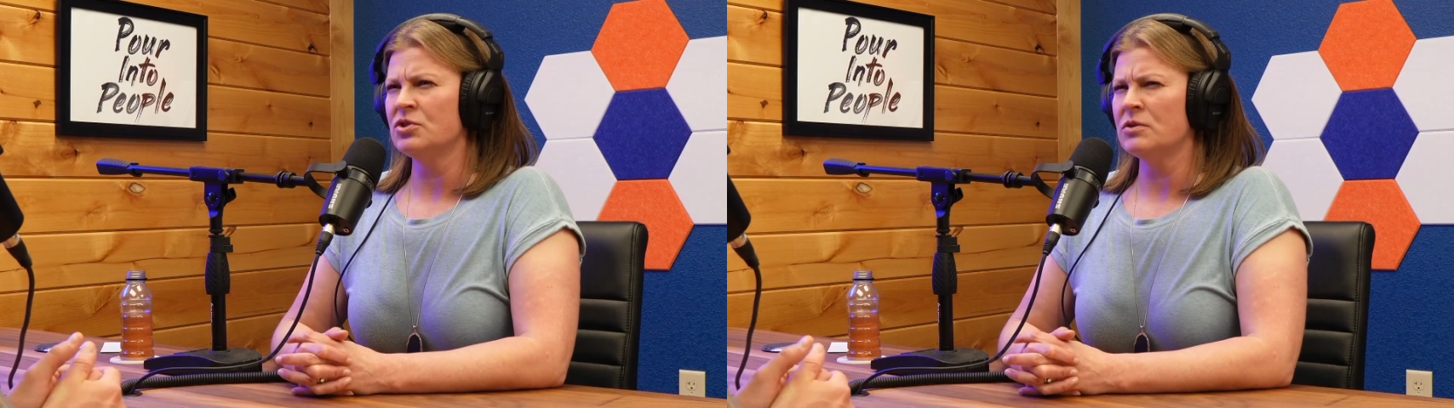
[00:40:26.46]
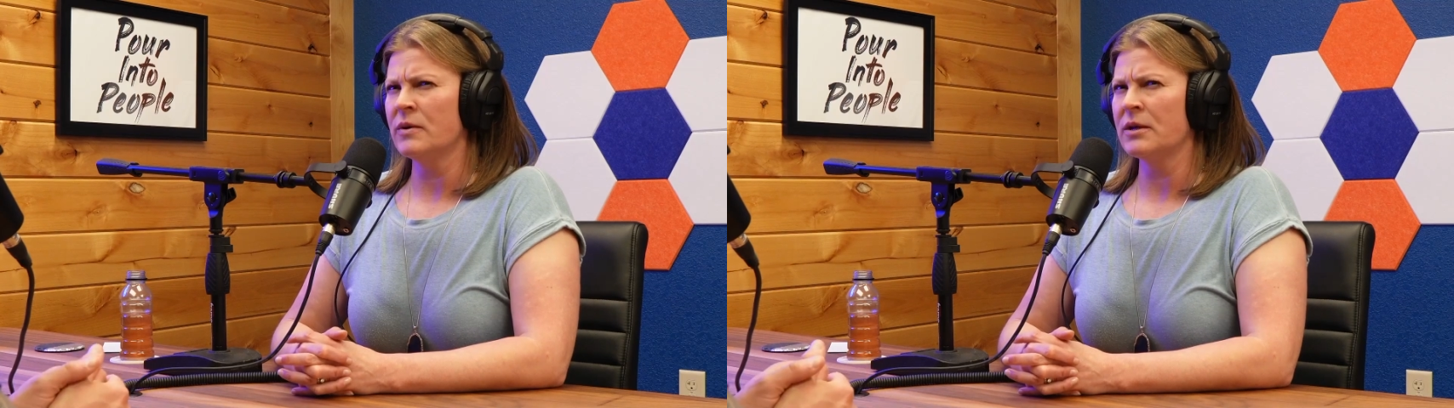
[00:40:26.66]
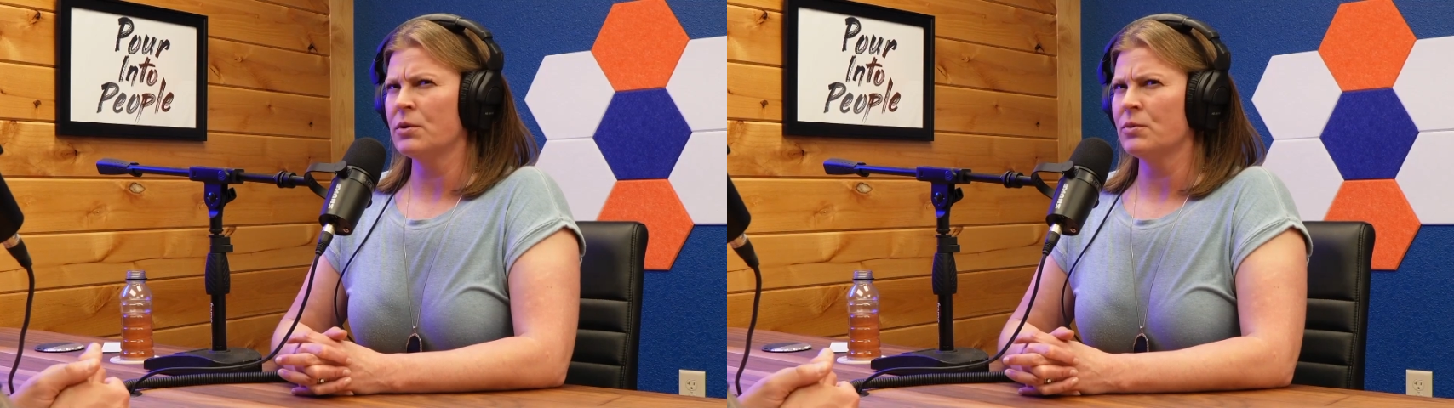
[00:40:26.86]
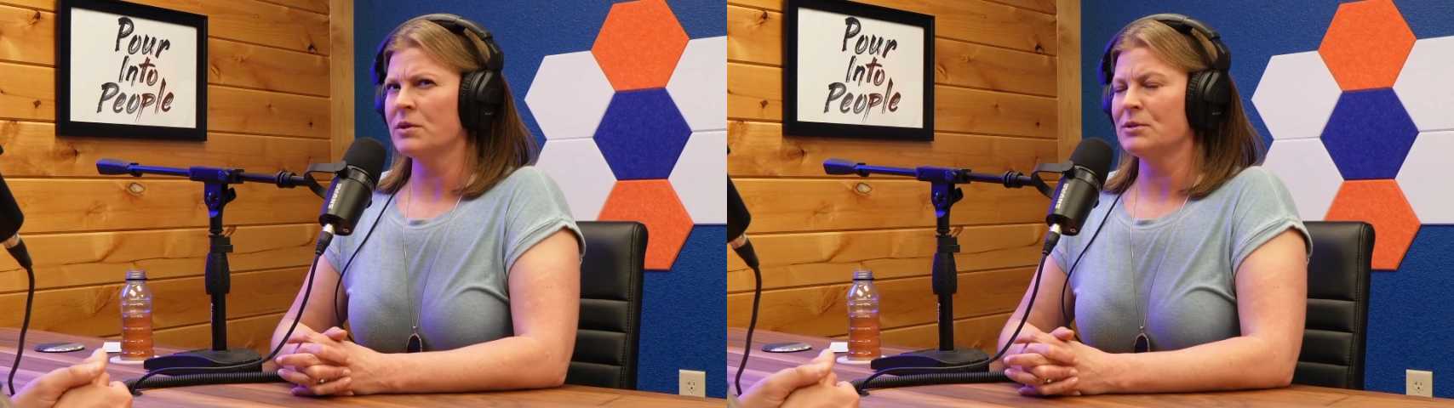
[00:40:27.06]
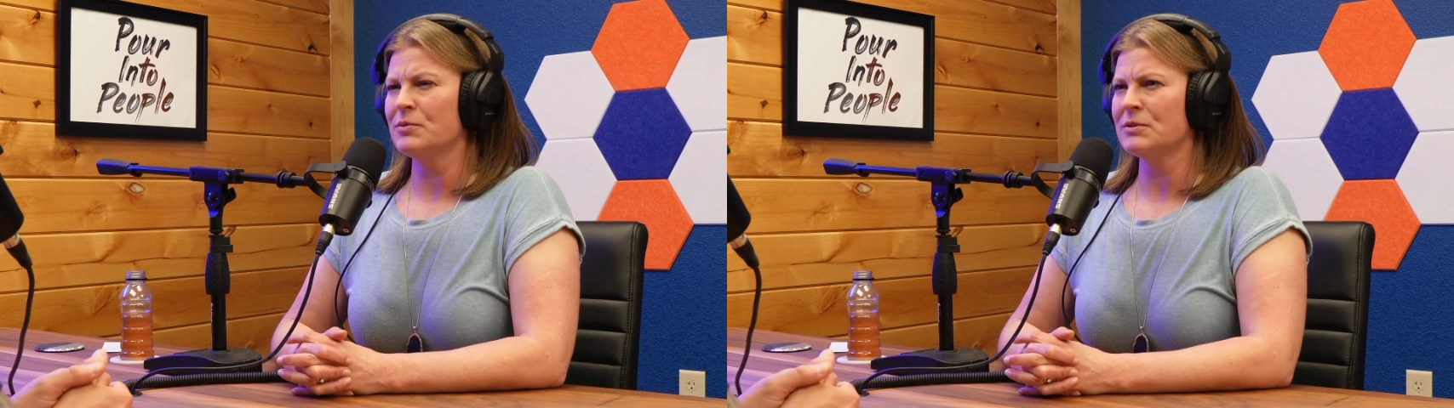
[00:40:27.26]
doing what
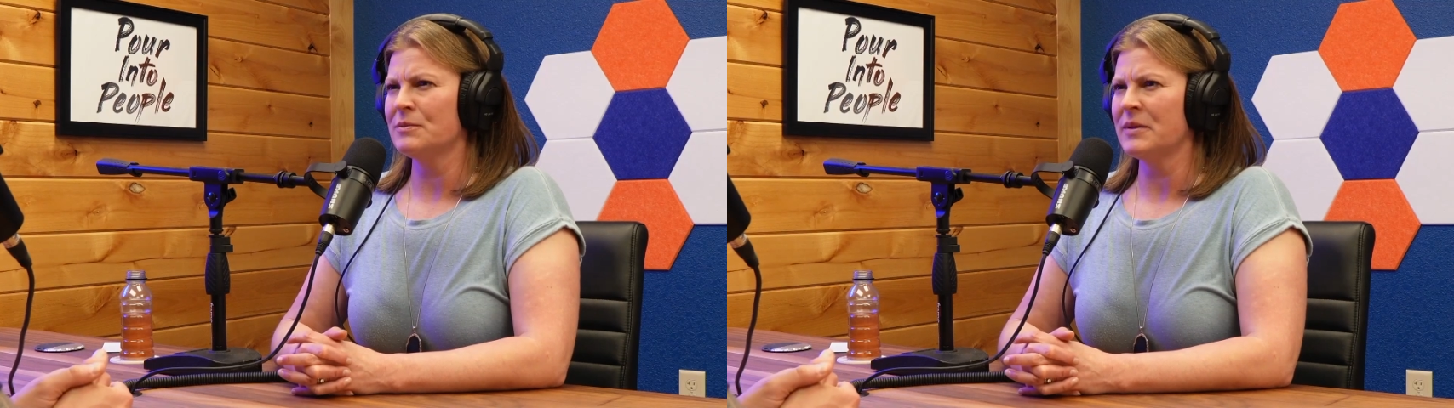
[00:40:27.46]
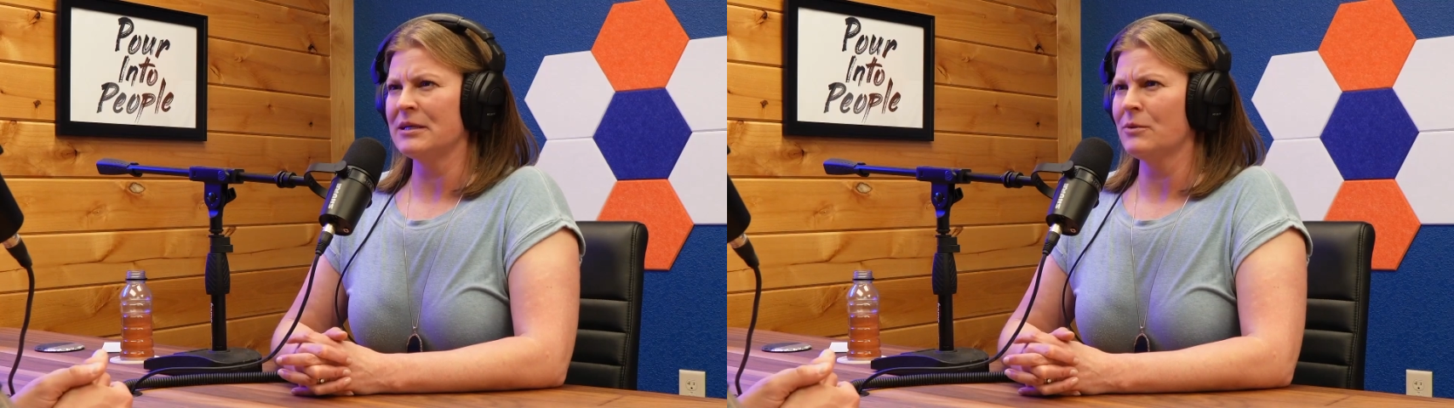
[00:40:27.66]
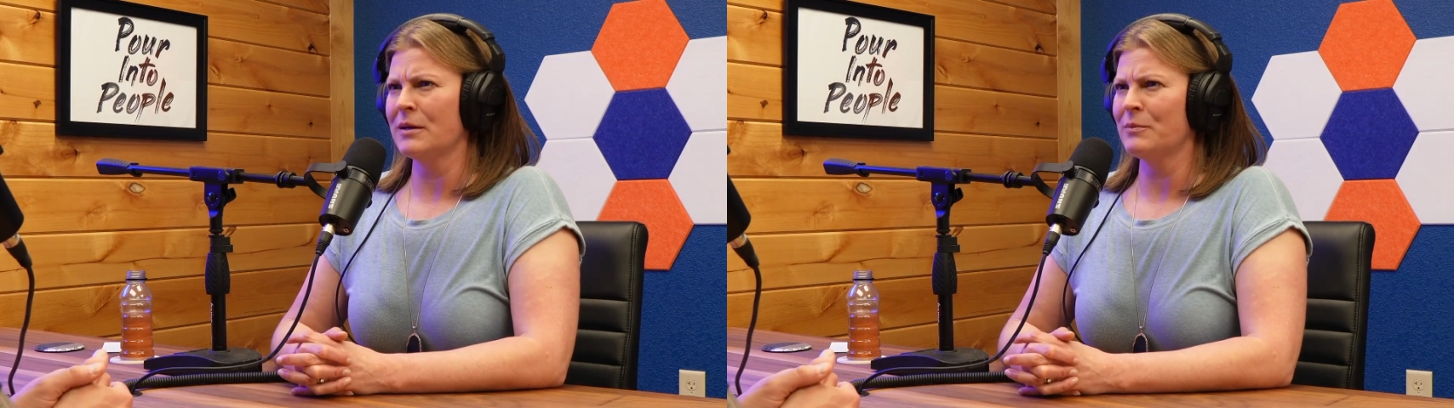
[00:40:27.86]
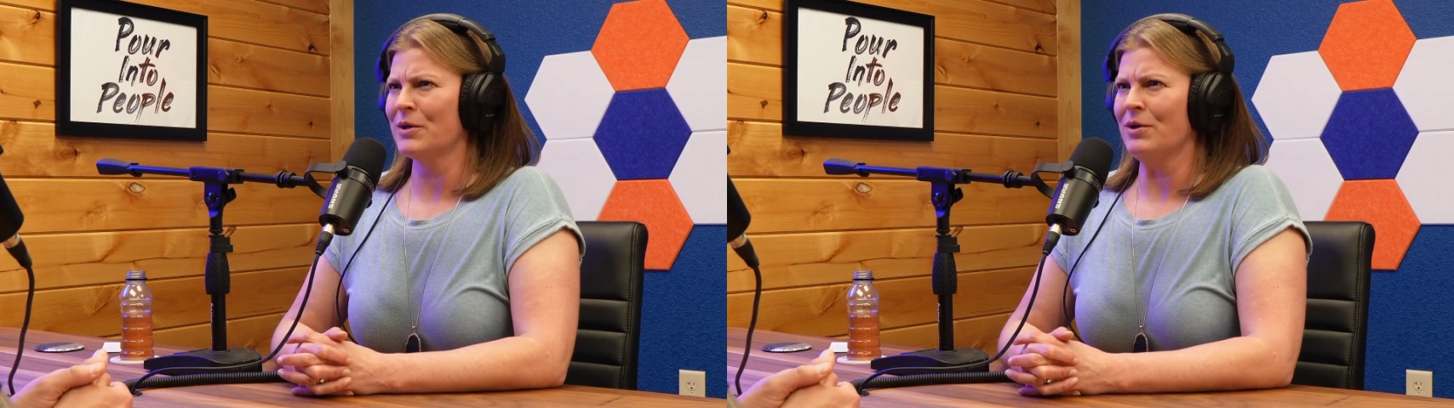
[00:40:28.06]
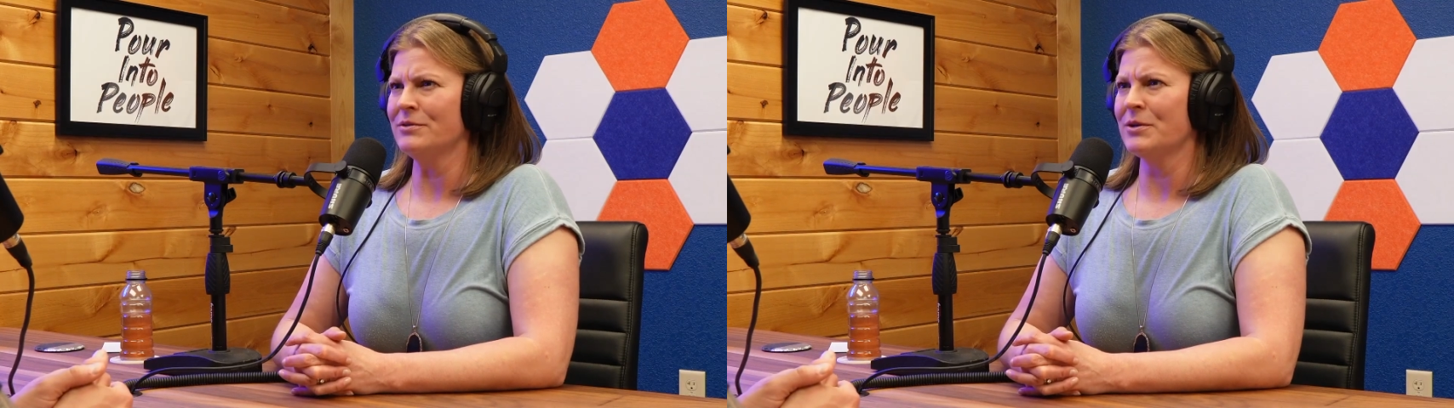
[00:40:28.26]
we're supposed to be doing,
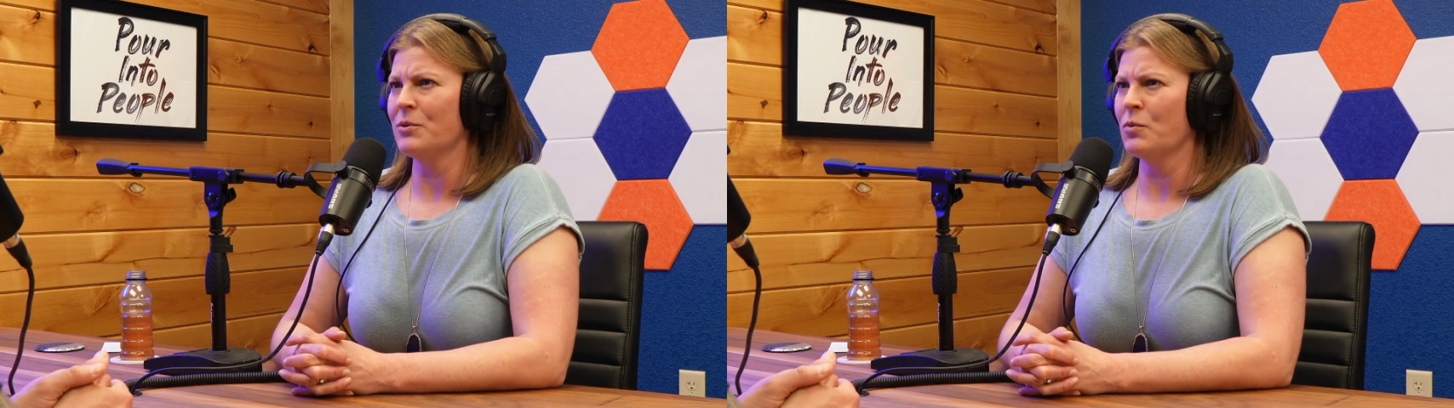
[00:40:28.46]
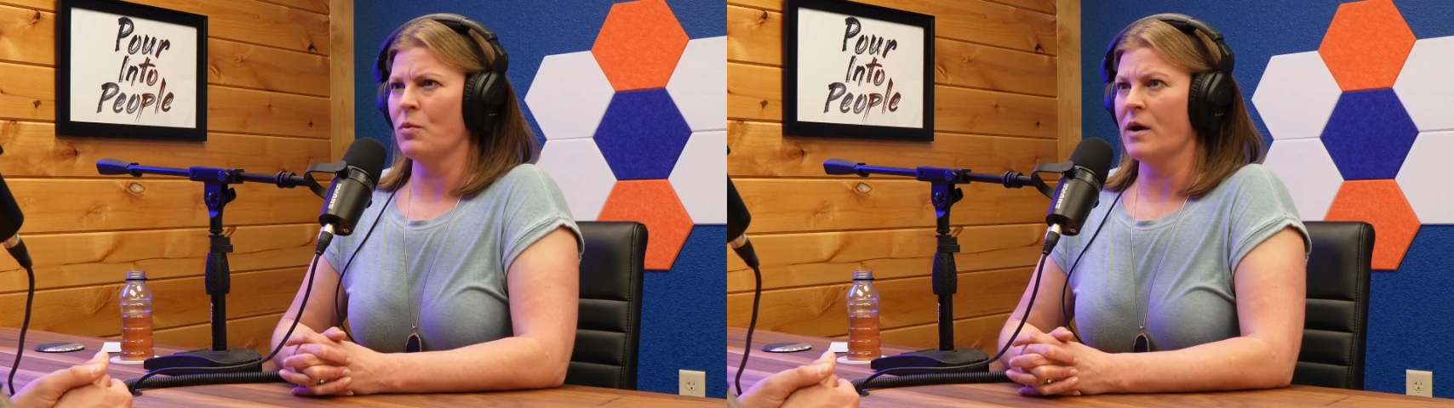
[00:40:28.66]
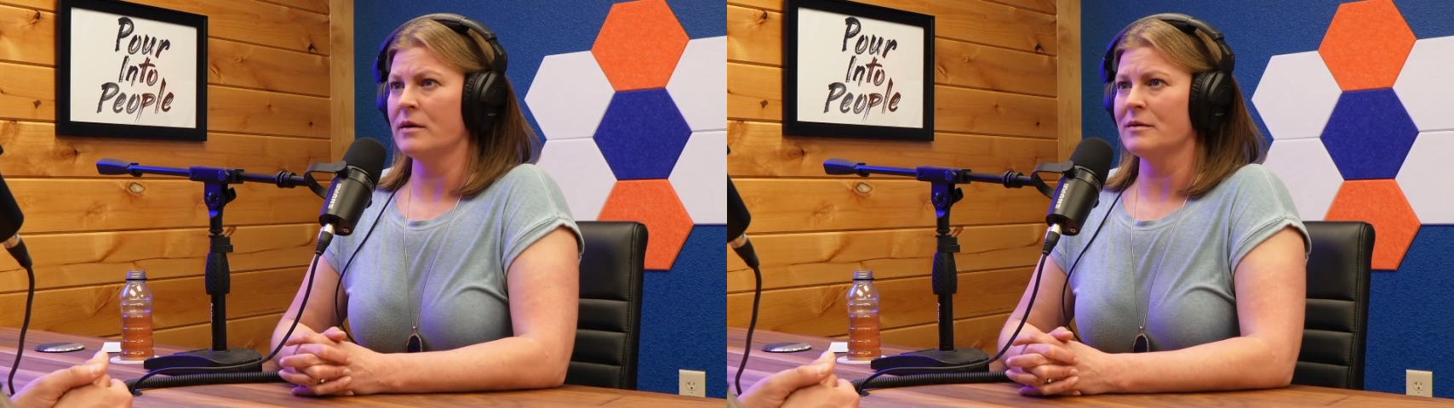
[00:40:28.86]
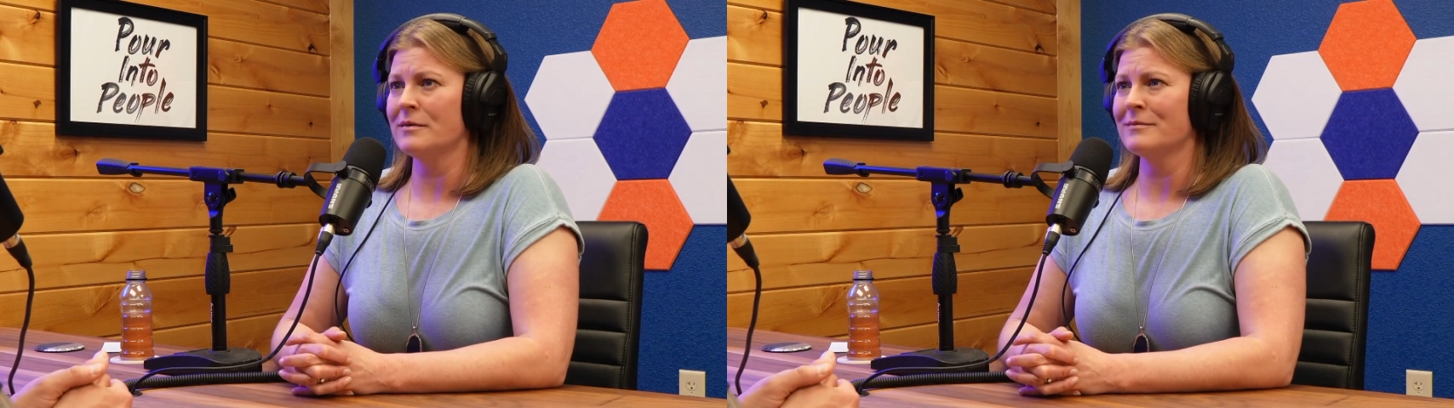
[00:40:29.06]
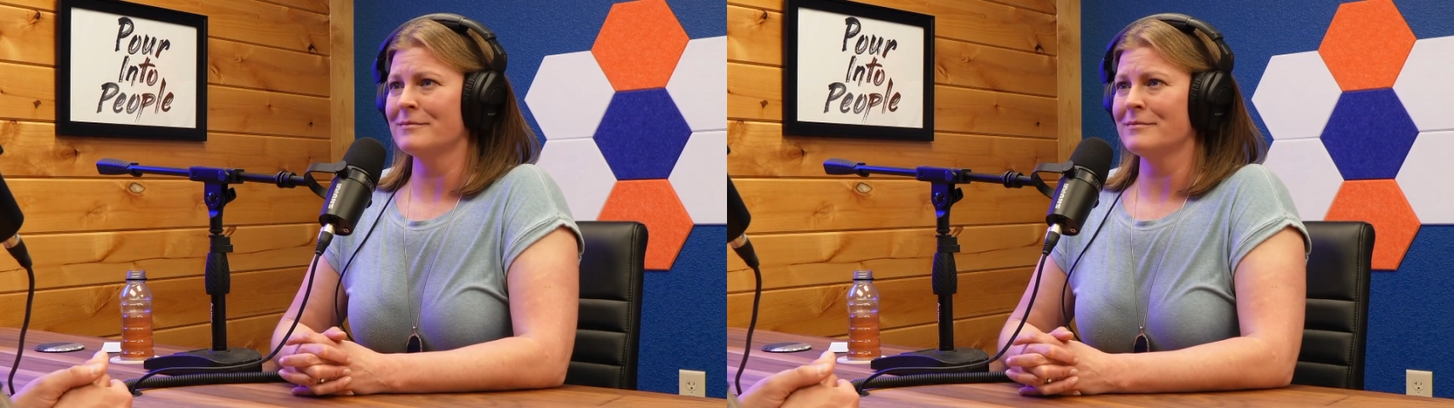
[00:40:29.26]
but also what?